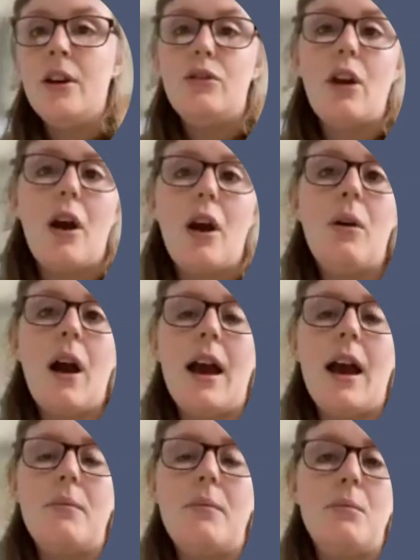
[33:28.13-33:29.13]
So
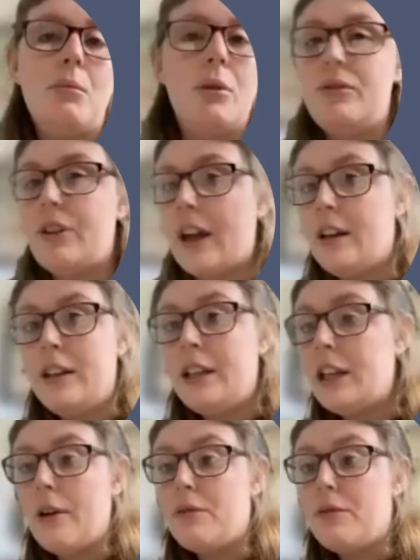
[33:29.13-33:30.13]
we're saying,
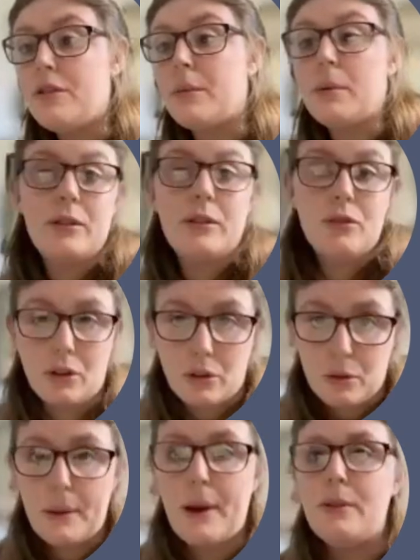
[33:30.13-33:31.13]
for example, it's
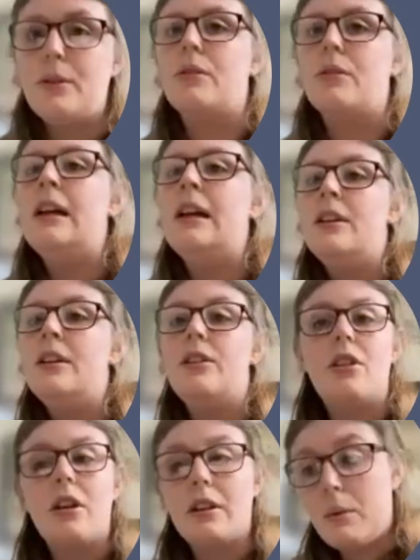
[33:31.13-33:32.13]
not hormonal.
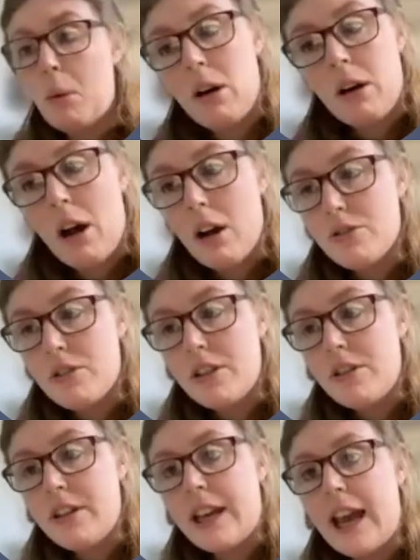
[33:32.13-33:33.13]
There's only one
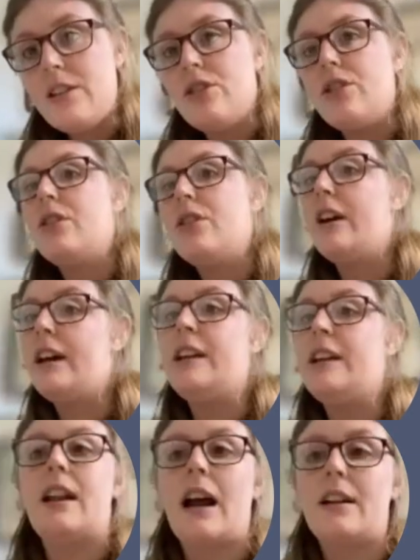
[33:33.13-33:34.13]
contraindication, that
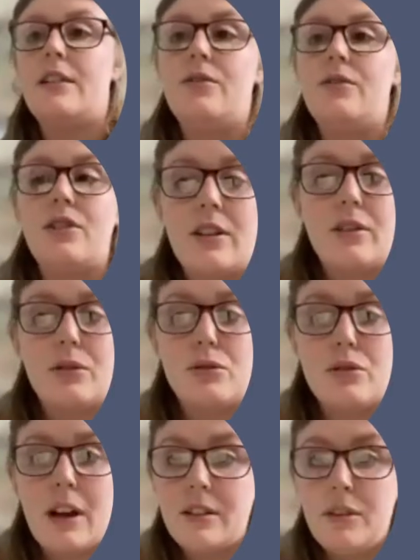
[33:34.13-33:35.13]
it's an active genital
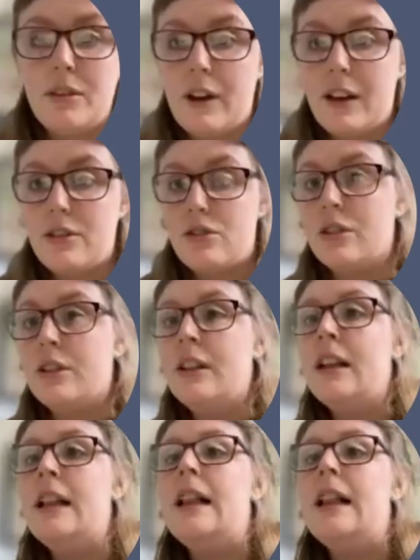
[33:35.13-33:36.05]
tract infection.